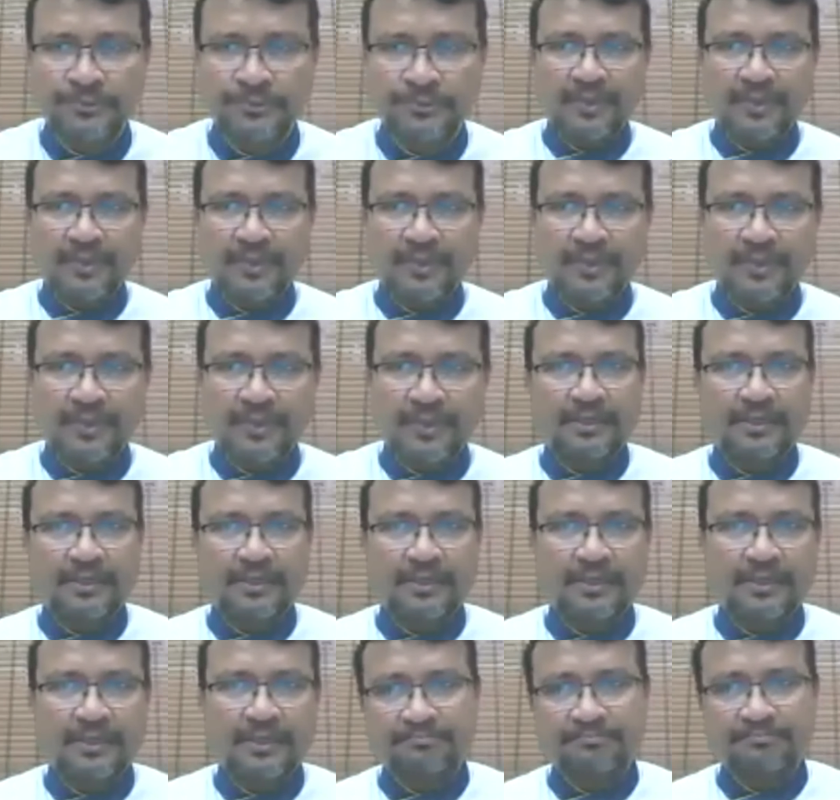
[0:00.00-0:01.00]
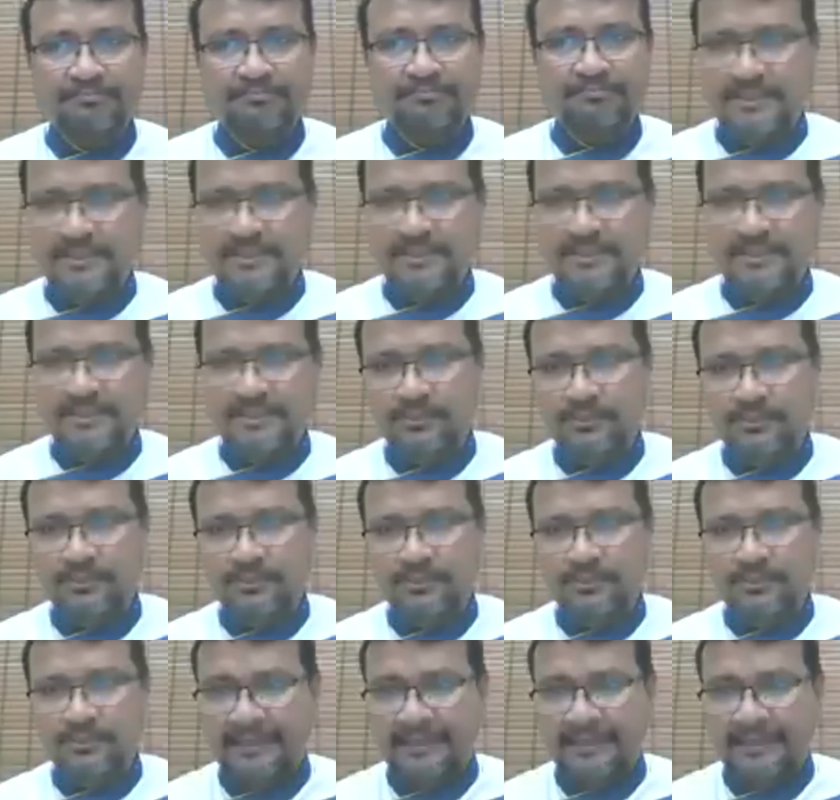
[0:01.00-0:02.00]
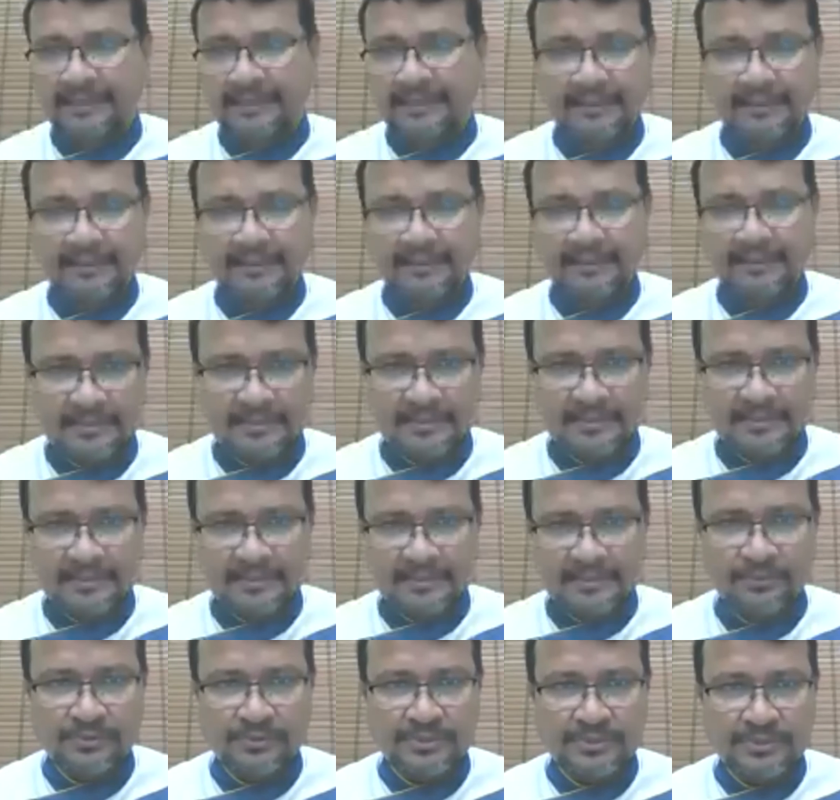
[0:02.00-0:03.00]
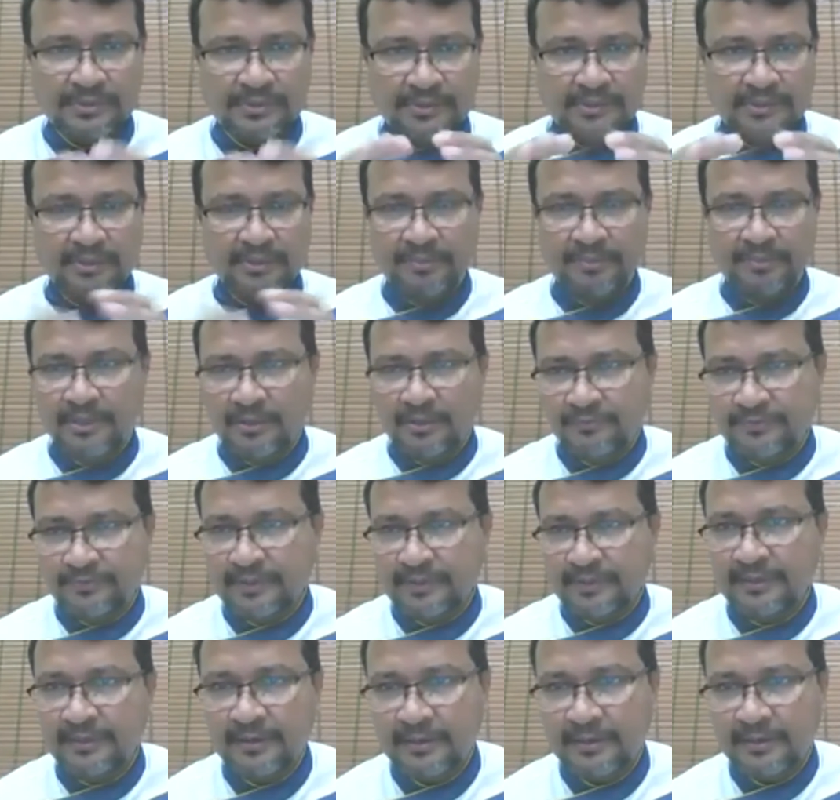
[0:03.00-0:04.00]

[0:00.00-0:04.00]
Uh, that is how you retain the nuts and fruits in the middle of the cake.